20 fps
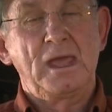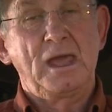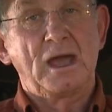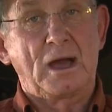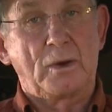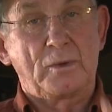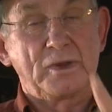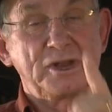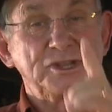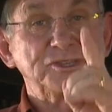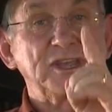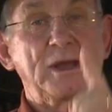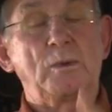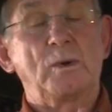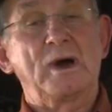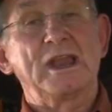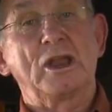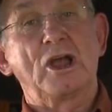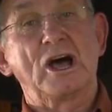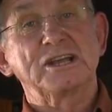I want to say
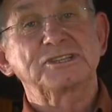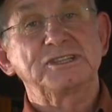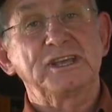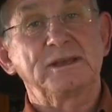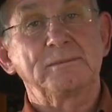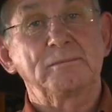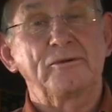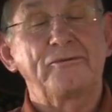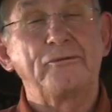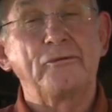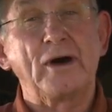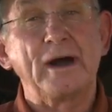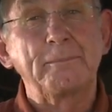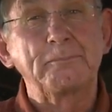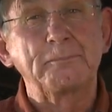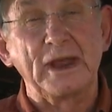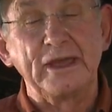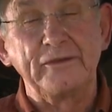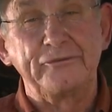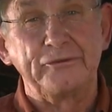one last thing before I
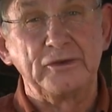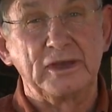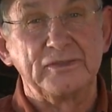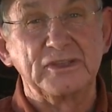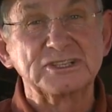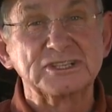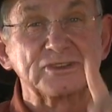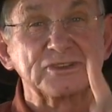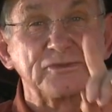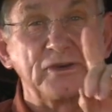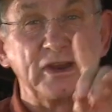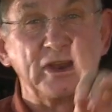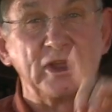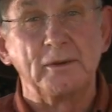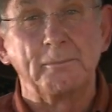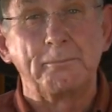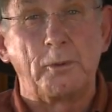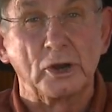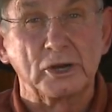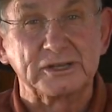pray for you, and this is very
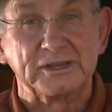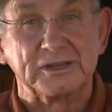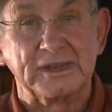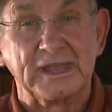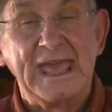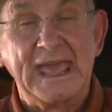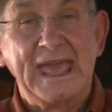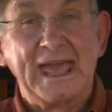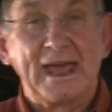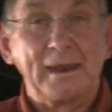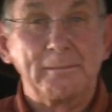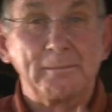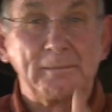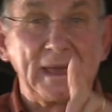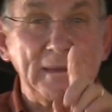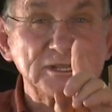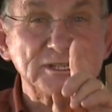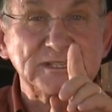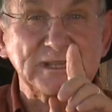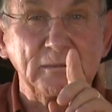important, and
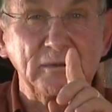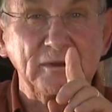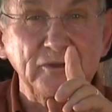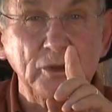maybe some of